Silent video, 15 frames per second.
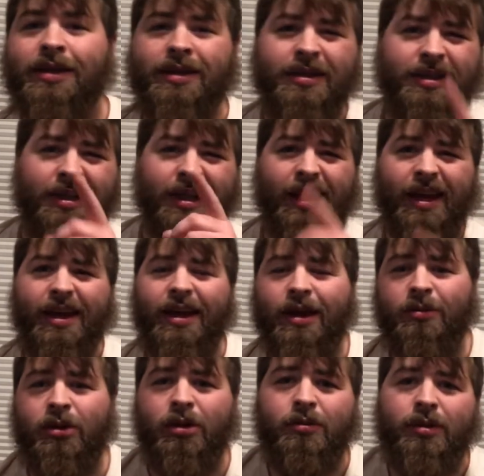Today I'm
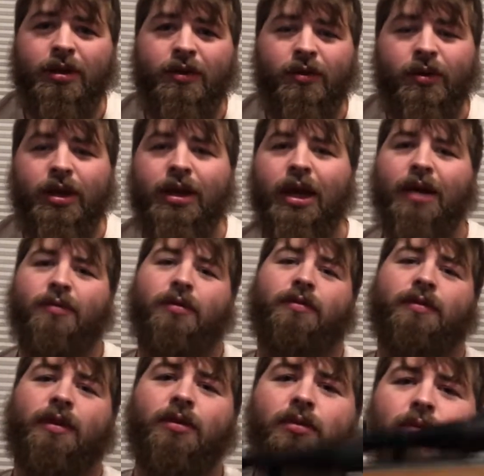going to be doing a
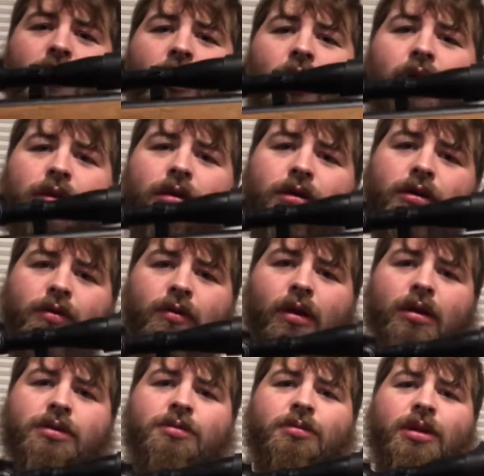review on the
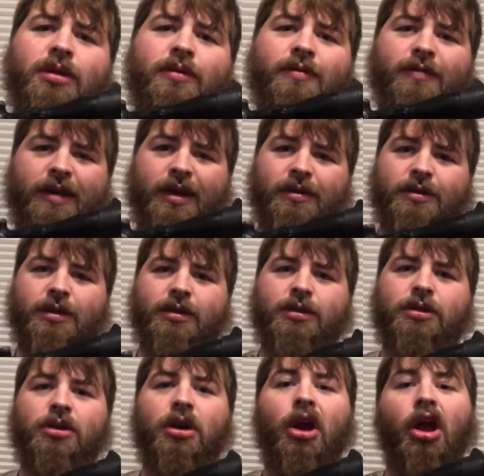Crosman Vantage
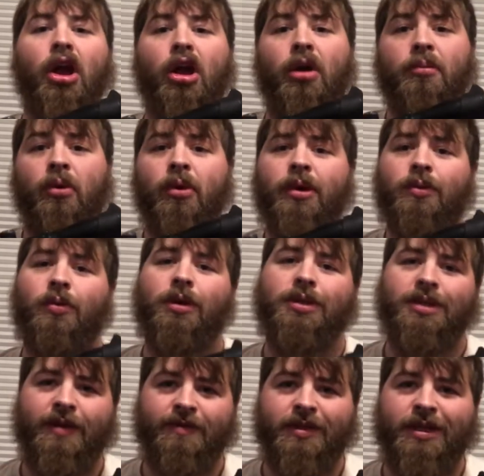
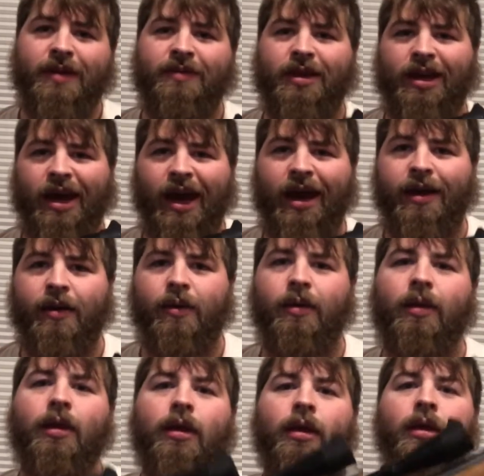.177 cal
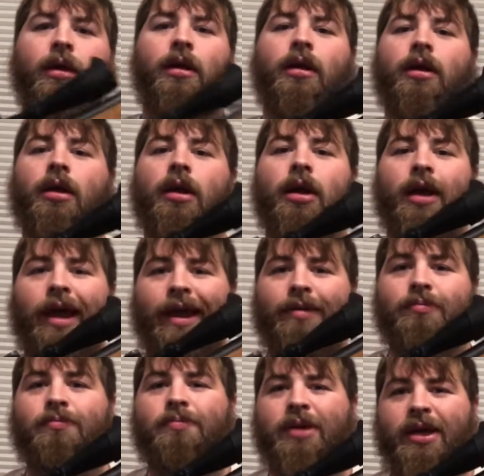
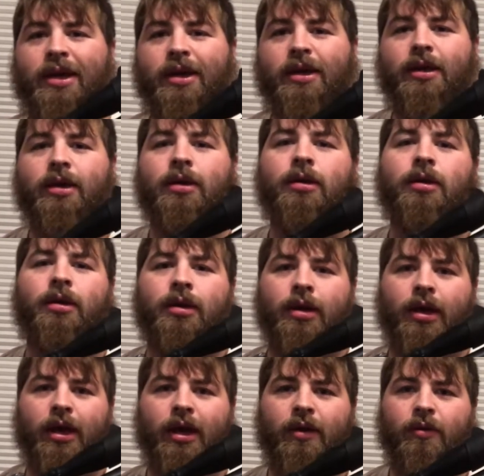NP
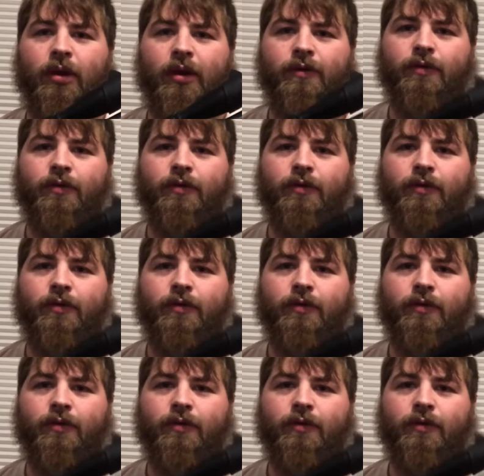air rifle.